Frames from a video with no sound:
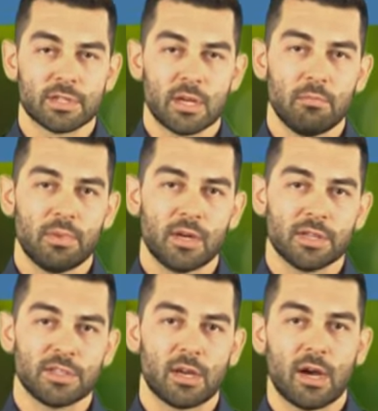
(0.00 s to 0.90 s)
some
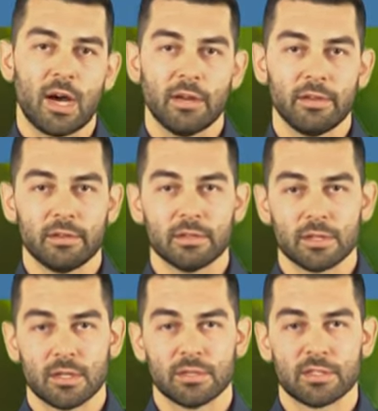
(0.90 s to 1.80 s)
parts are added
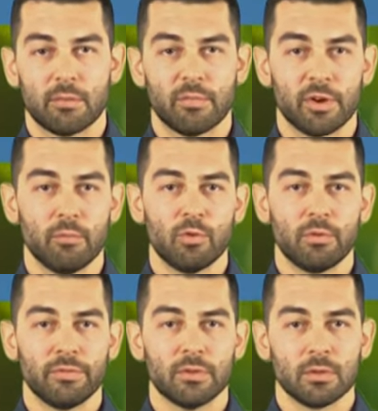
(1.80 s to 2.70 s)
and some
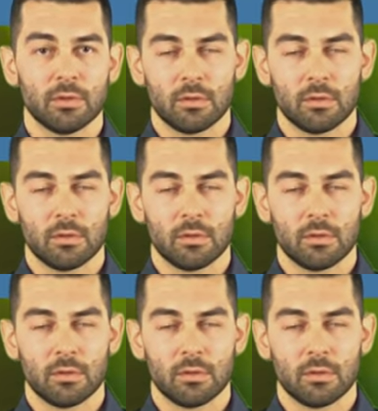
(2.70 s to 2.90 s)
removed.